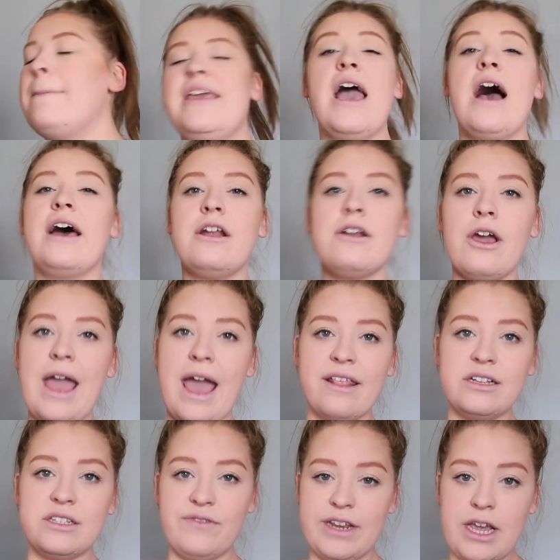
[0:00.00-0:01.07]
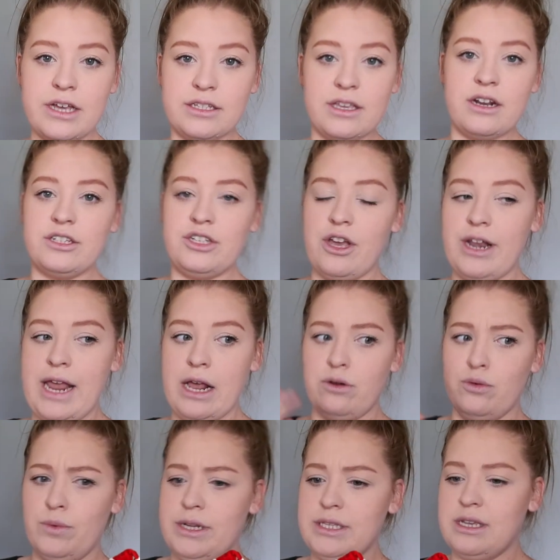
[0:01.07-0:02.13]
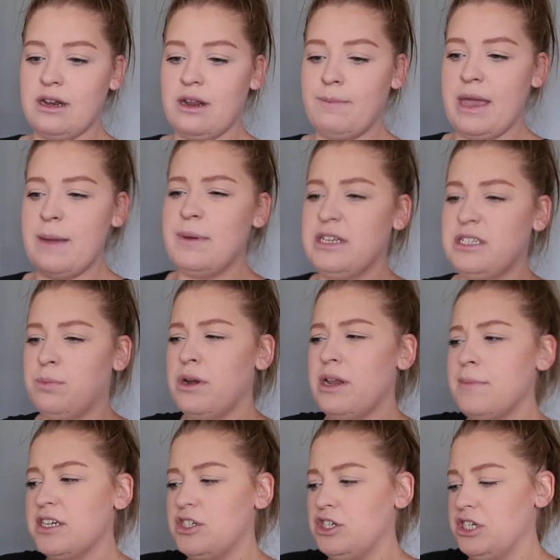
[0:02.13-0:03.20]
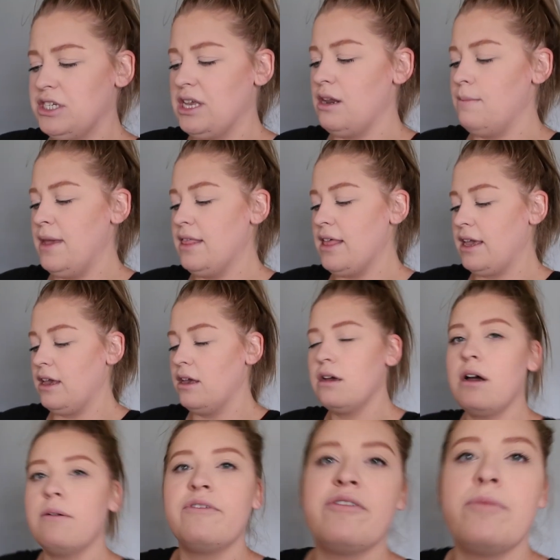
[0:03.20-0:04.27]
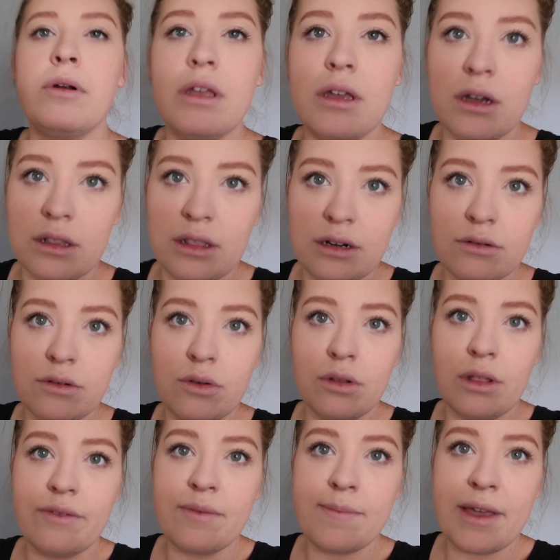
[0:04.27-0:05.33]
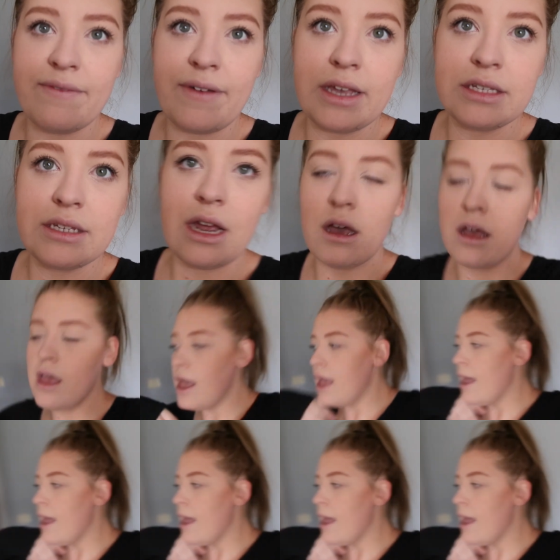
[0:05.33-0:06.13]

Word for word: But yeah, I don't know how this video is going to turn out or what it's going to be, but it's pretty much just going to be like a, I've probably got glitter all over my face now,